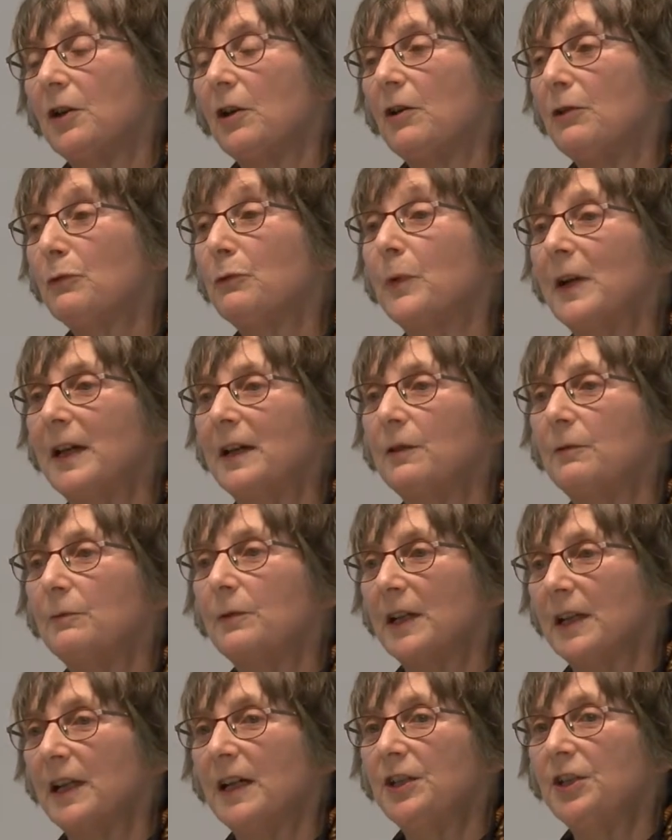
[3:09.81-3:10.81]
of where
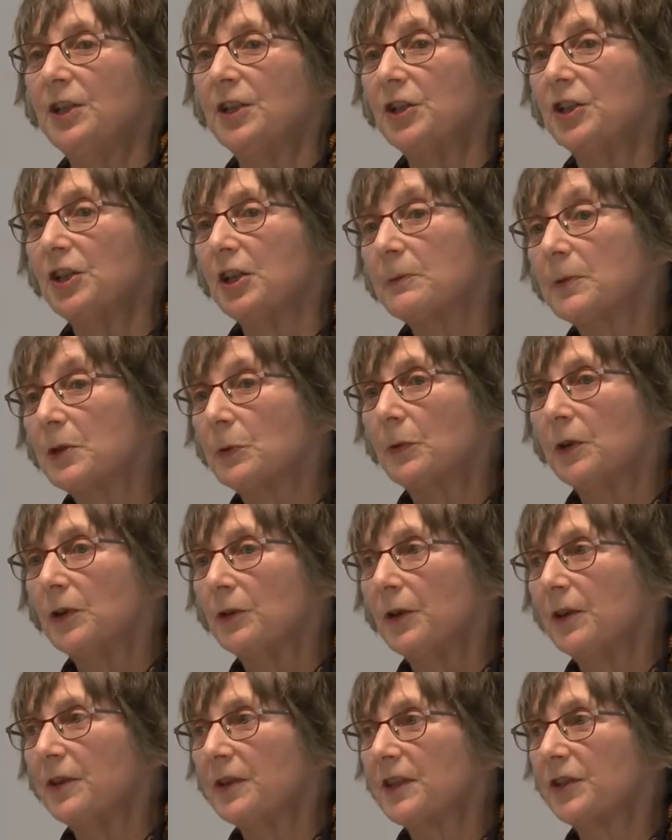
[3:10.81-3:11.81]
relationships were not